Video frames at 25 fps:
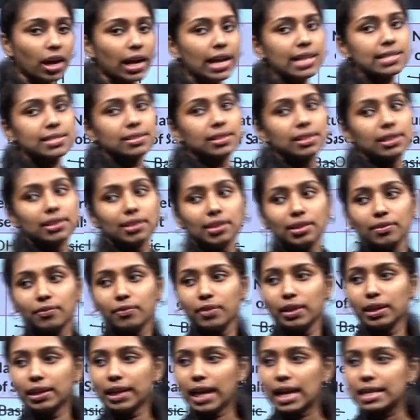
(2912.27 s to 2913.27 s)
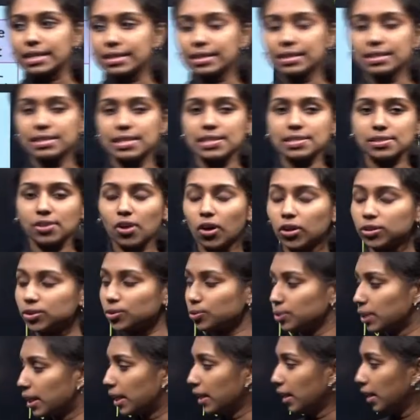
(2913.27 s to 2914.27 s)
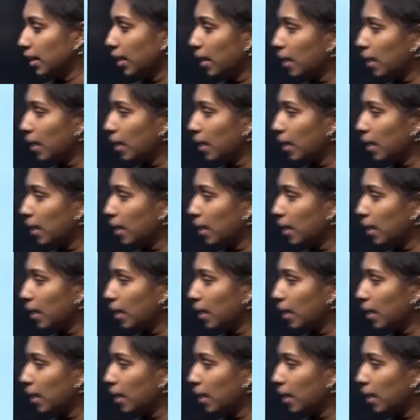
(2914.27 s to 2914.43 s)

acid and weak acid. Just go through that.